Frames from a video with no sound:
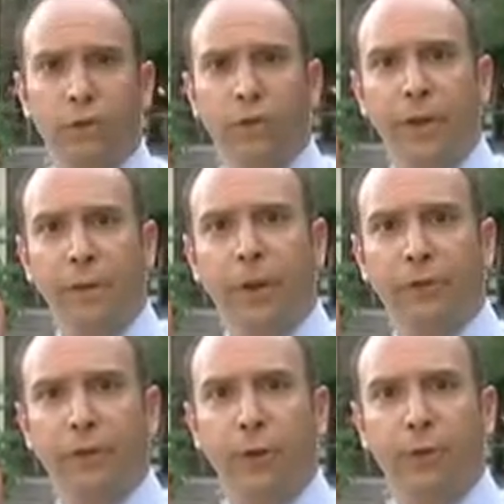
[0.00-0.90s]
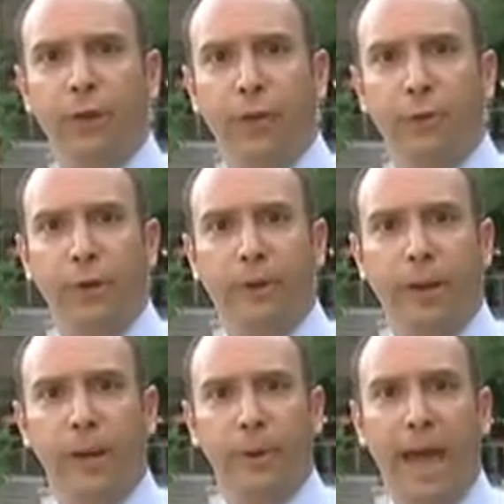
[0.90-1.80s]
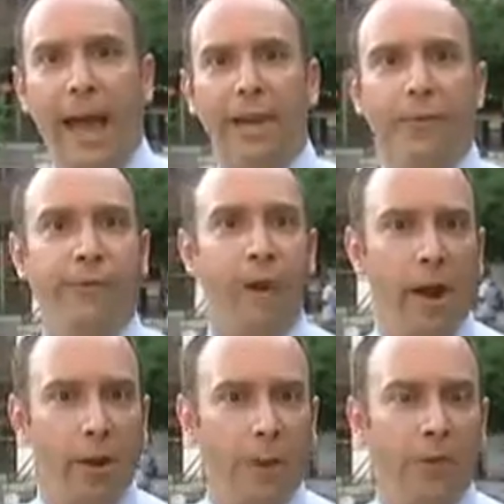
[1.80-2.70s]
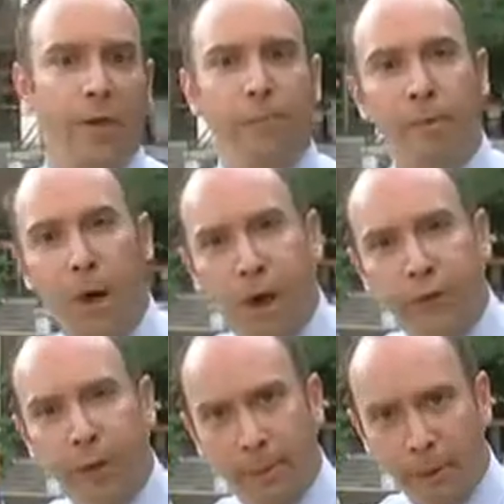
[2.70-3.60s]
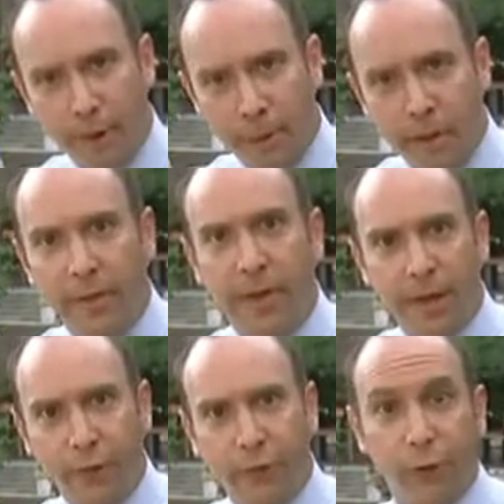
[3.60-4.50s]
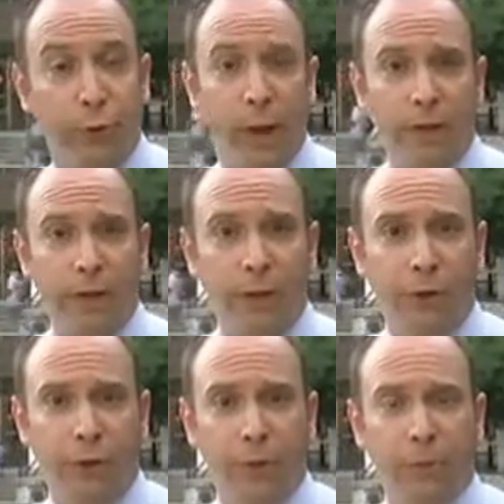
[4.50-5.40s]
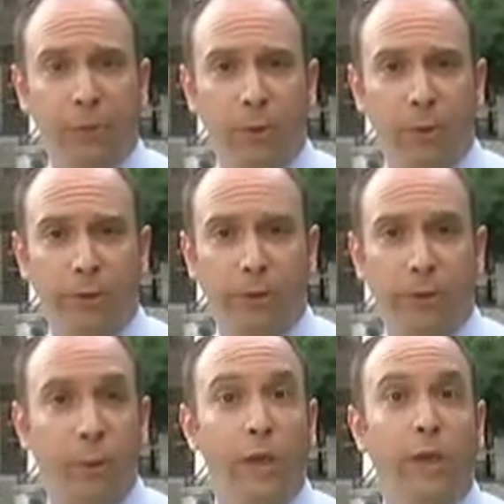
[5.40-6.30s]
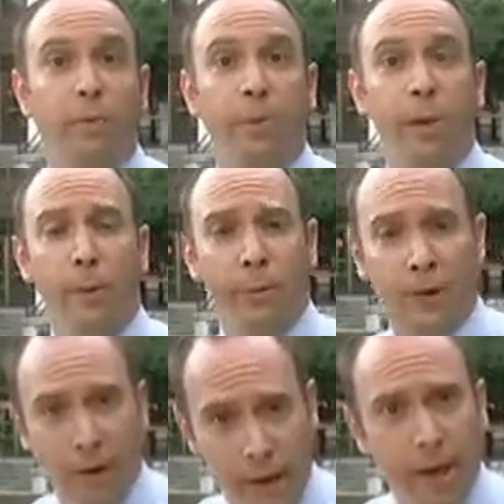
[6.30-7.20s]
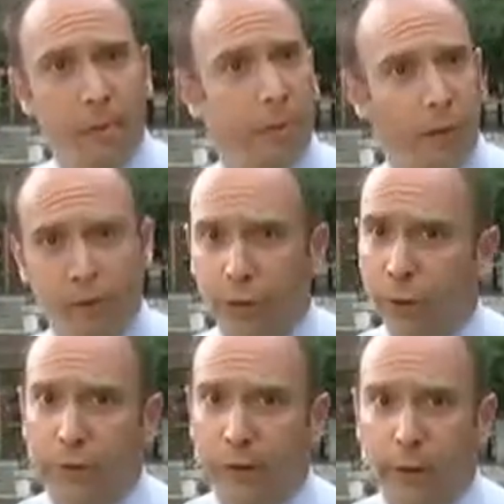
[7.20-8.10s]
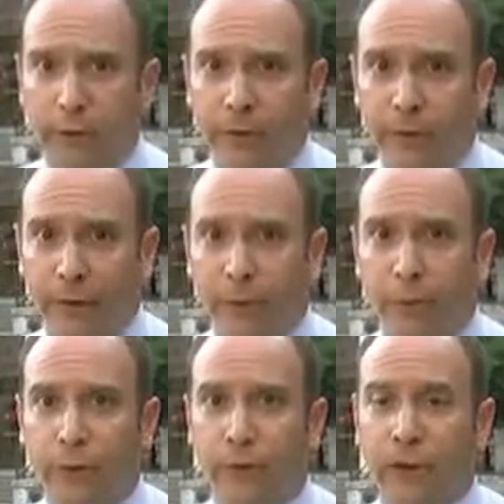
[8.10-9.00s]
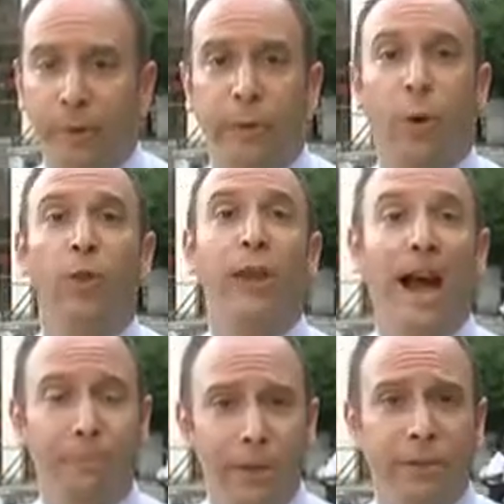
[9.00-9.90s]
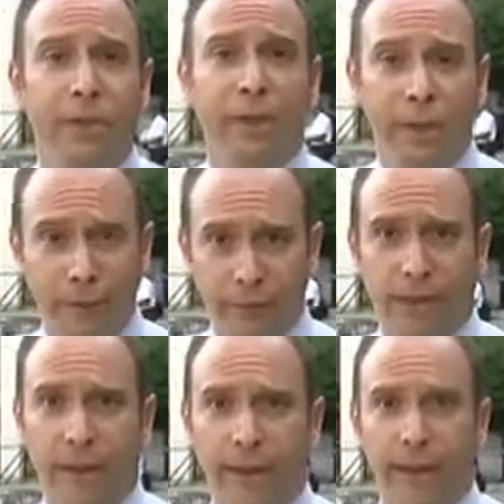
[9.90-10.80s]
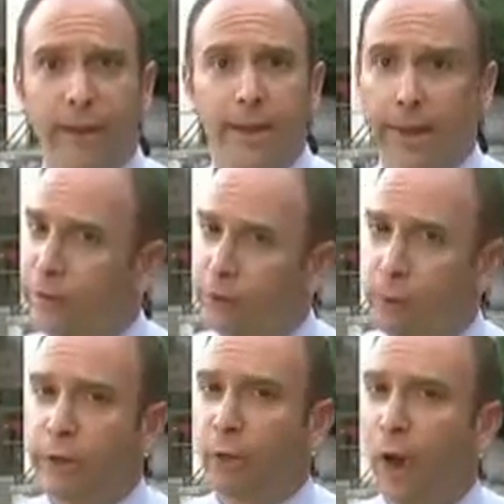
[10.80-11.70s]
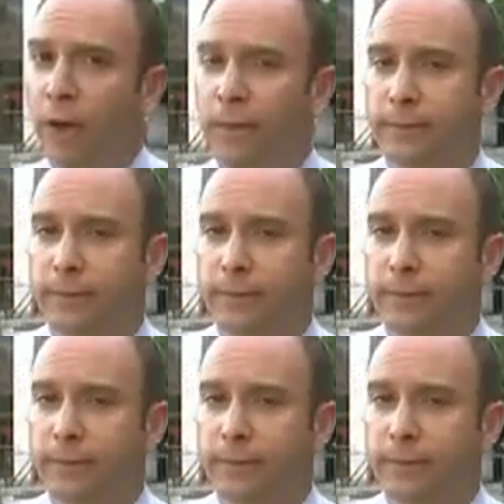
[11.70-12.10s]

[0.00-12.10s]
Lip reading: Jovita, prosecutors say Andrea Sniederman had an affair with her boss, Hemy Neuman, and then he turned around and killed her husband, Rusty, so he could be with her. Prosecutors announced today Andrea Sniederman will not be taking the stand in this retrial.